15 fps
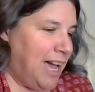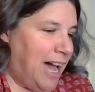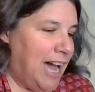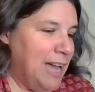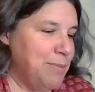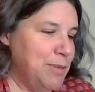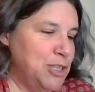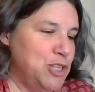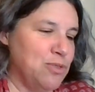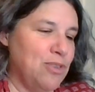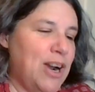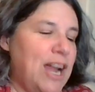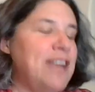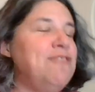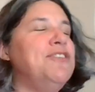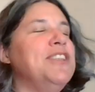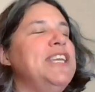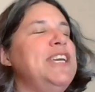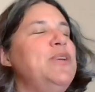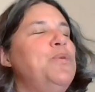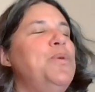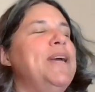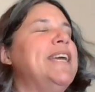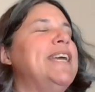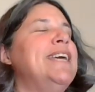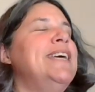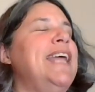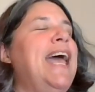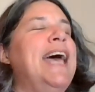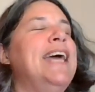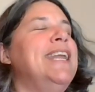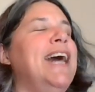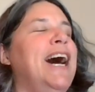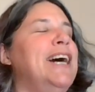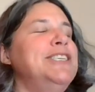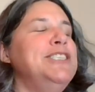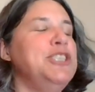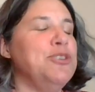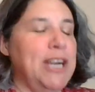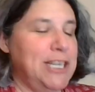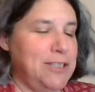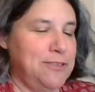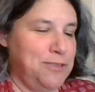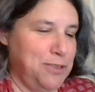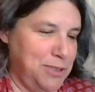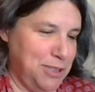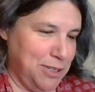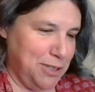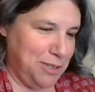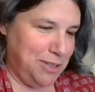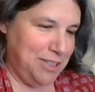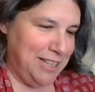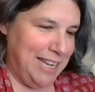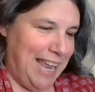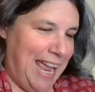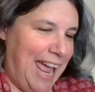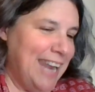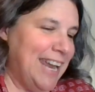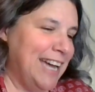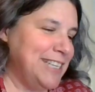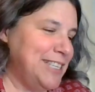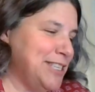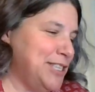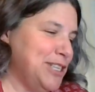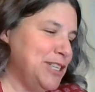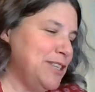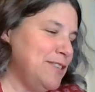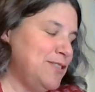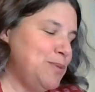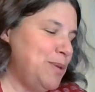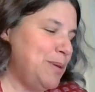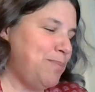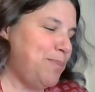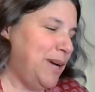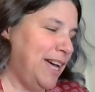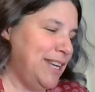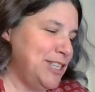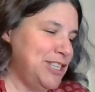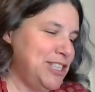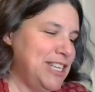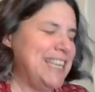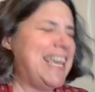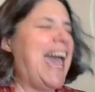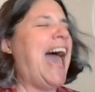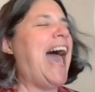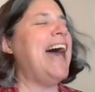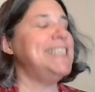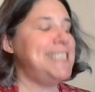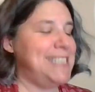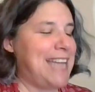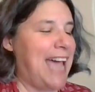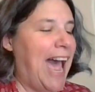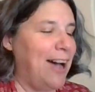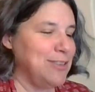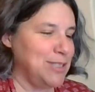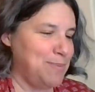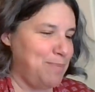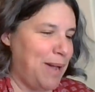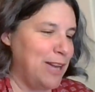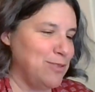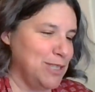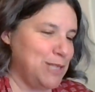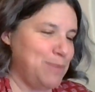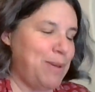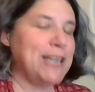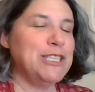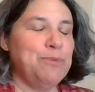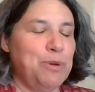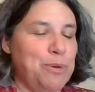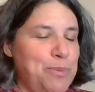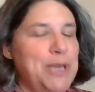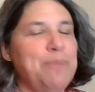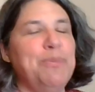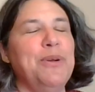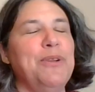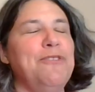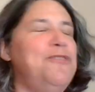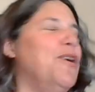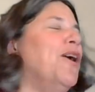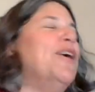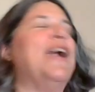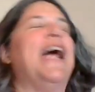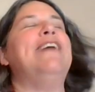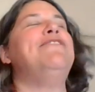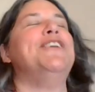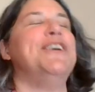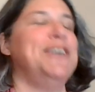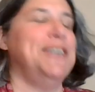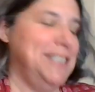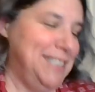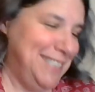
I'm a dreadfully wicked and ungrateful girl, and I deserve to be punished and cast out by respectable people forever.